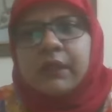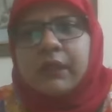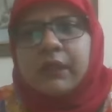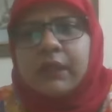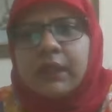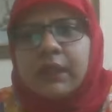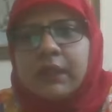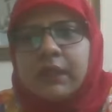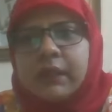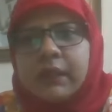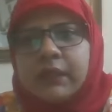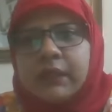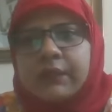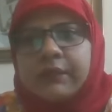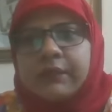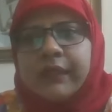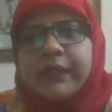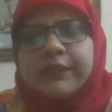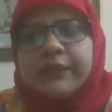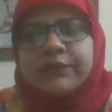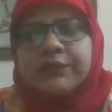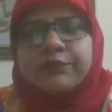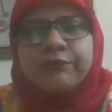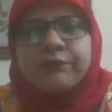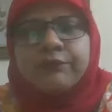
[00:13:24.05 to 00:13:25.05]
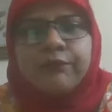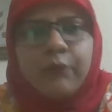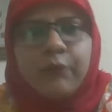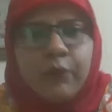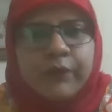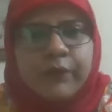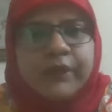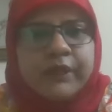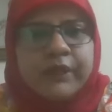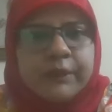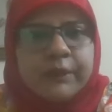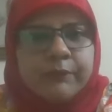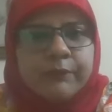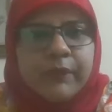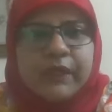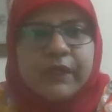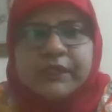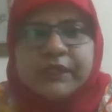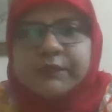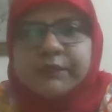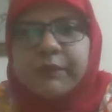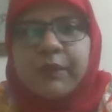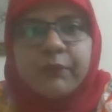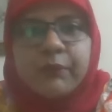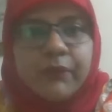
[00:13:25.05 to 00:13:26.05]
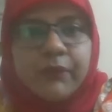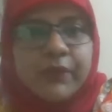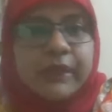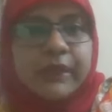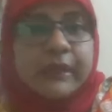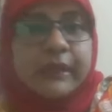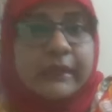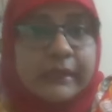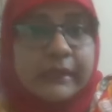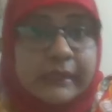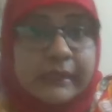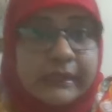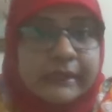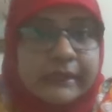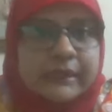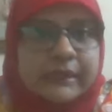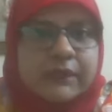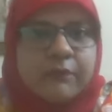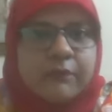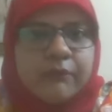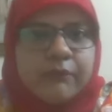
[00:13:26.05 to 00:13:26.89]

4 year past paper at least,